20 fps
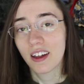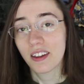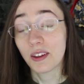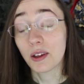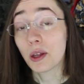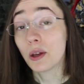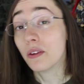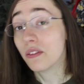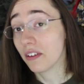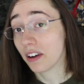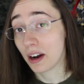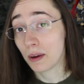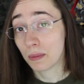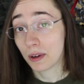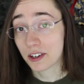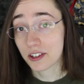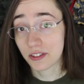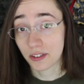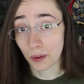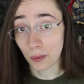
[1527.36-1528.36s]
Thank you very
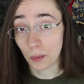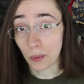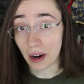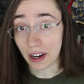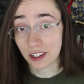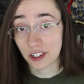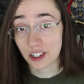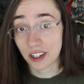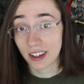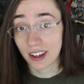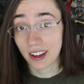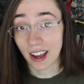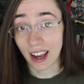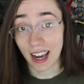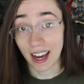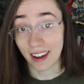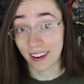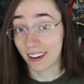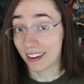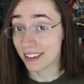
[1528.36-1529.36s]
much for watching
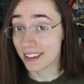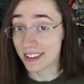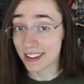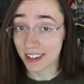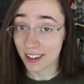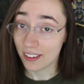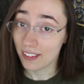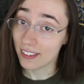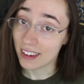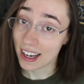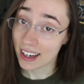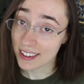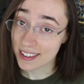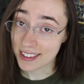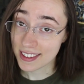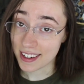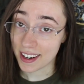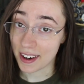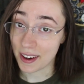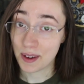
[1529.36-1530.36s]
and until
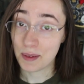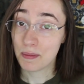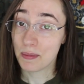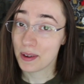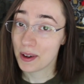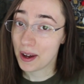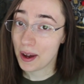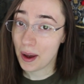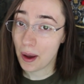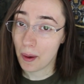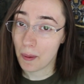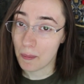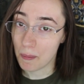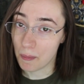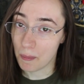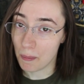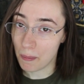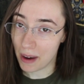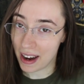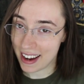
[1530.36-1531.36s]
next time,
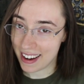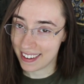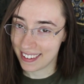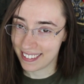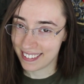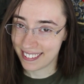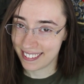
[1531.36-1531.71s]
bye.